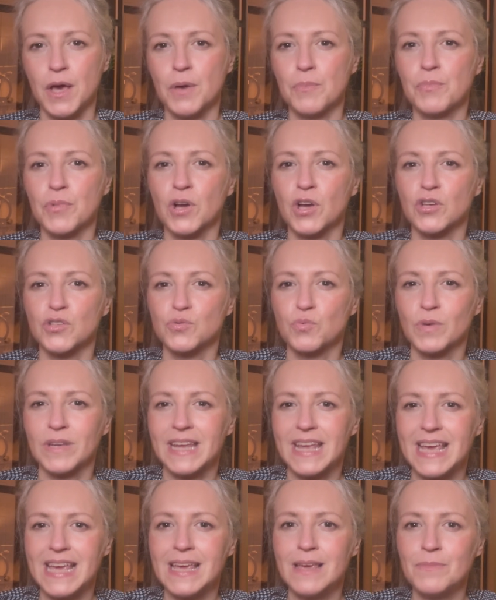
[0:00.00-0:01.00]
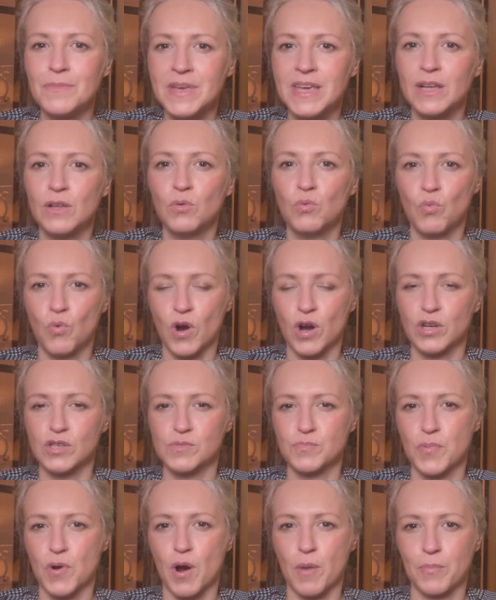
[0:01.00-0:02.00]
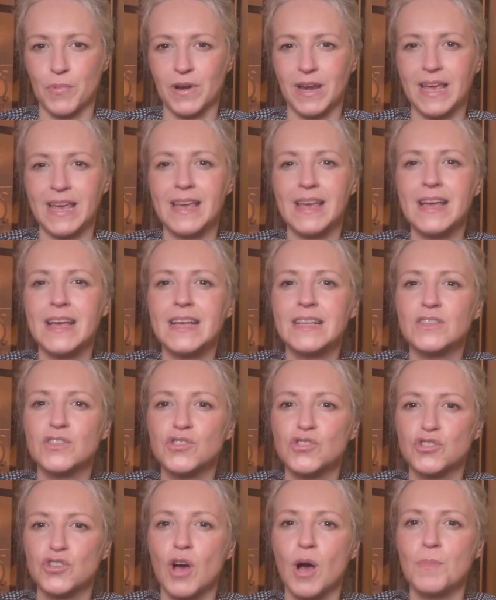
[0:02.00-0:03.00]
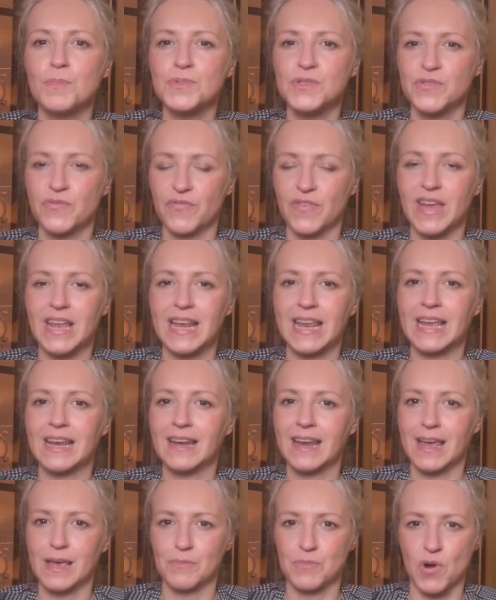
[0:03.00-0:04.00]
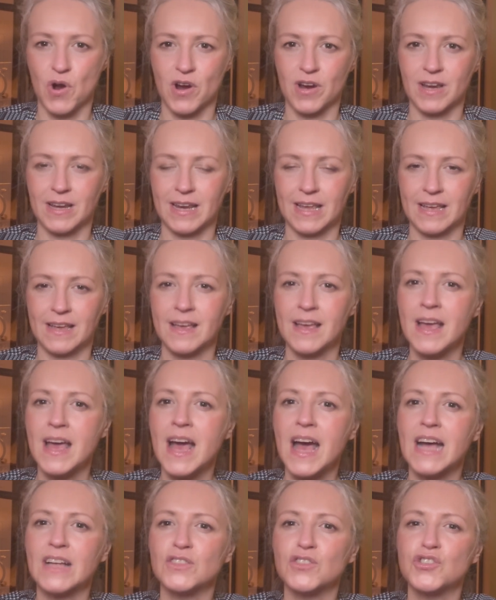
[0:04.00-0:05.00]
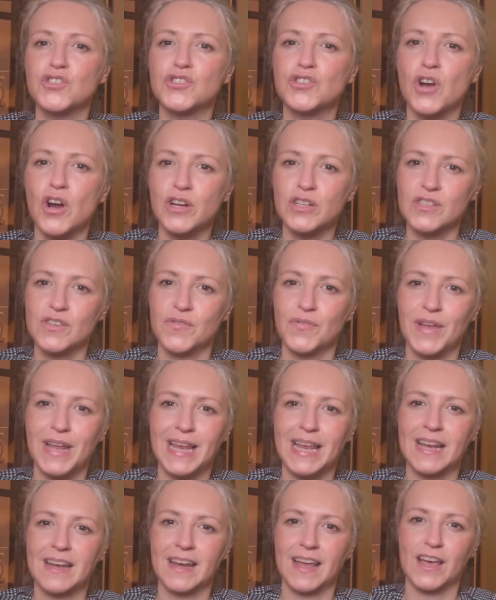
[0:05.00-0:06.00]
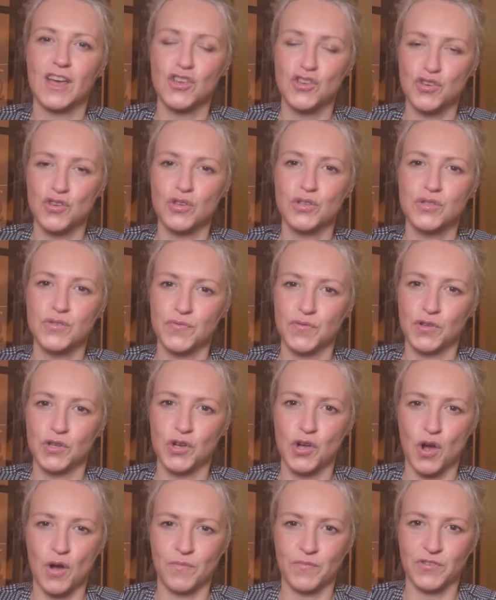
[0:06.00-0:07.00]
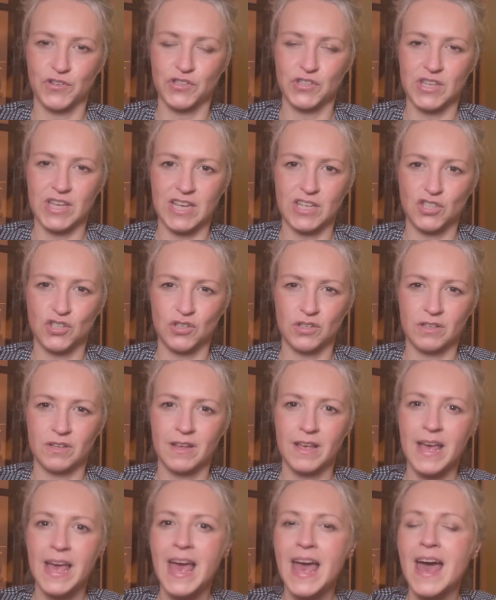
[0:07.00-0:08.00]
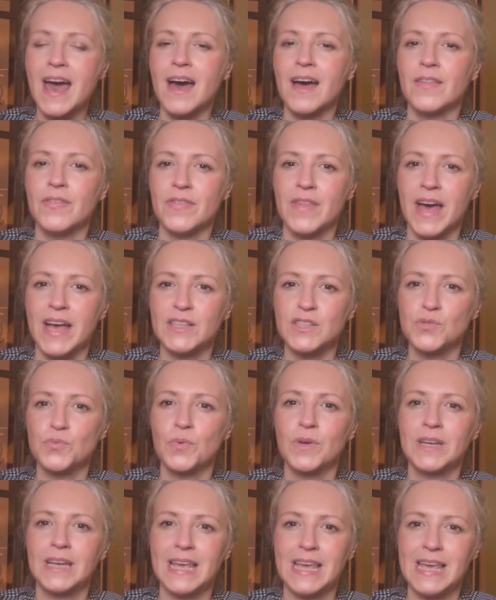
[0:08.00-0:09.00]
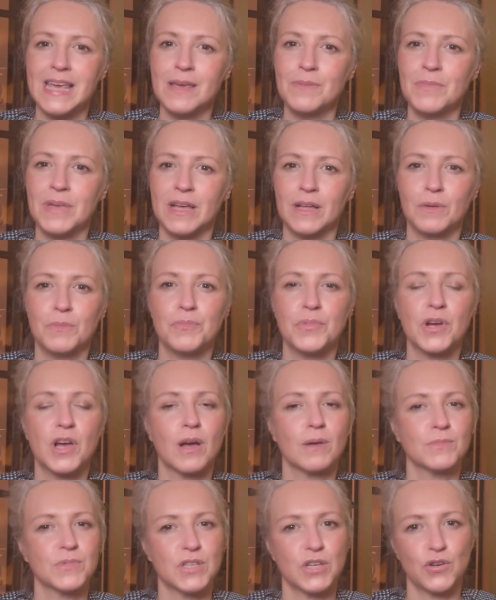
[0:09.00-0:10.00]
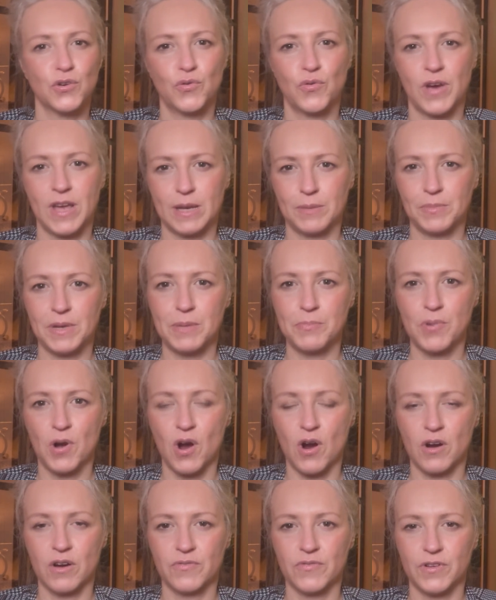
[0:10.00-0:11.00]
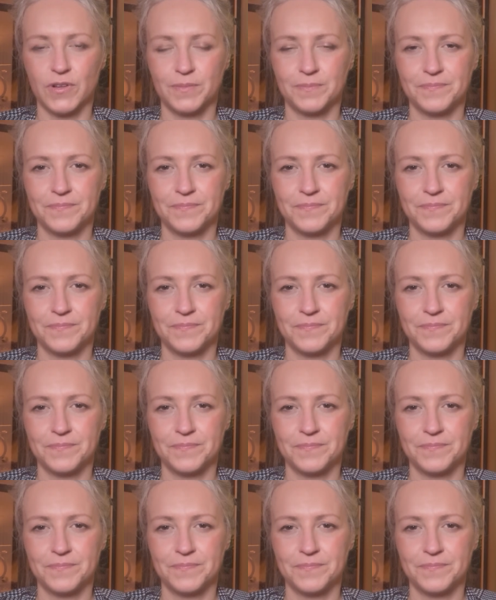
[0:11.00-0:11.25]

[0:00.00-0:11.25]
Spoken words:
Because when email works properly, it stops feeling like marketing and starts feeling like a useful conversation. And that's when email becomes incredibly powerful.